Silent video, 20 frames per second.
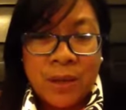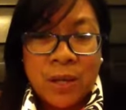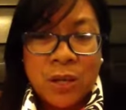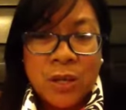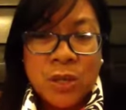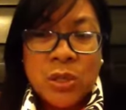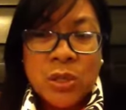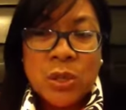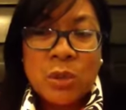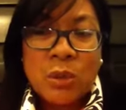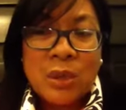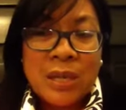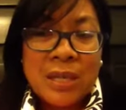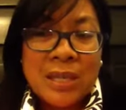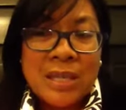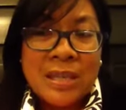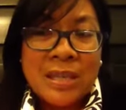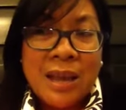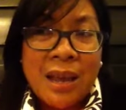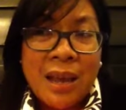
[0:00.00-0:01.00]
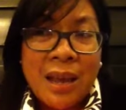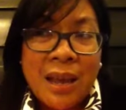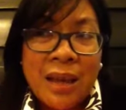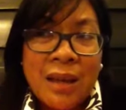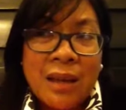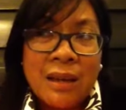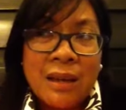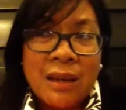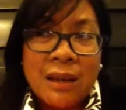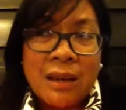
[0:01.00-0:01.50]
So let's
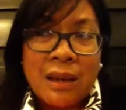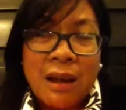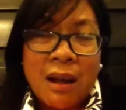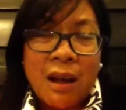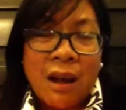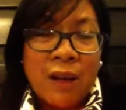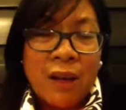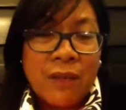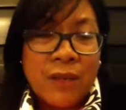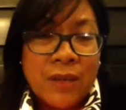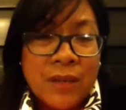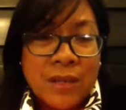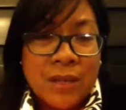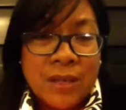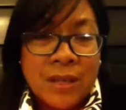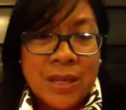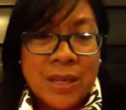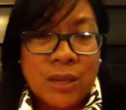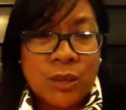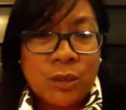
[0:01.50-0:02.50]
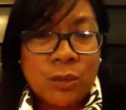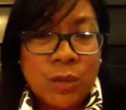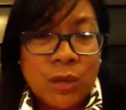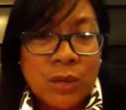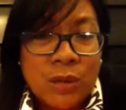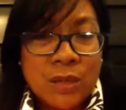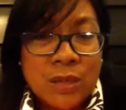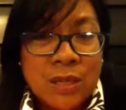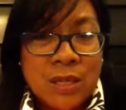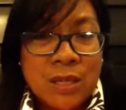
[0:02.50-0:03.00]
say, obviously, 3
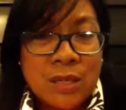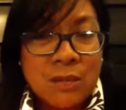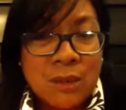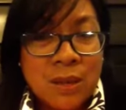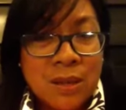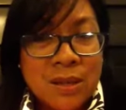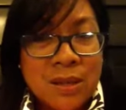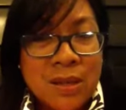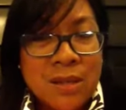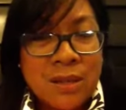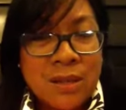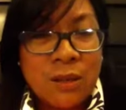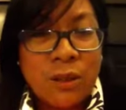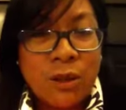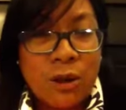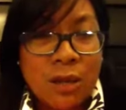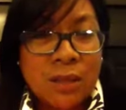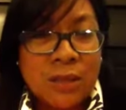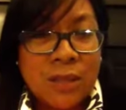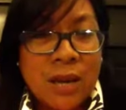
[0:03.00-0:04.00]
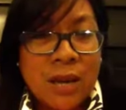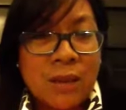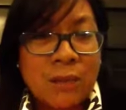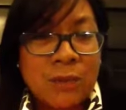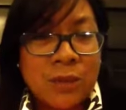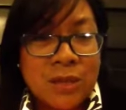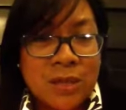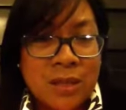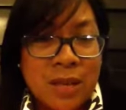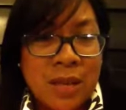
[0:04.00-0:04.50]
to 6 months, that's a long time
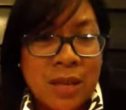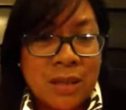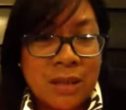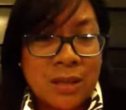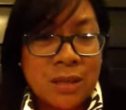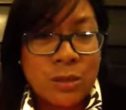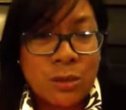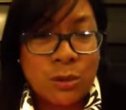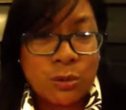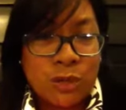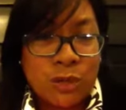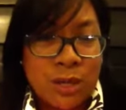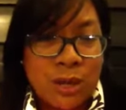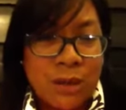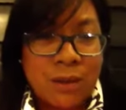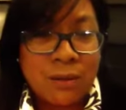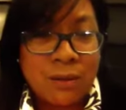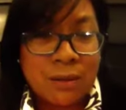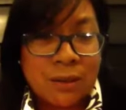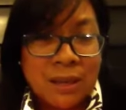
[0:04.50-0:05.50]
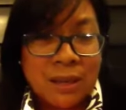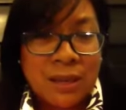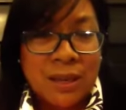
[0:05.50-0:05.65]
to stay in this hotel.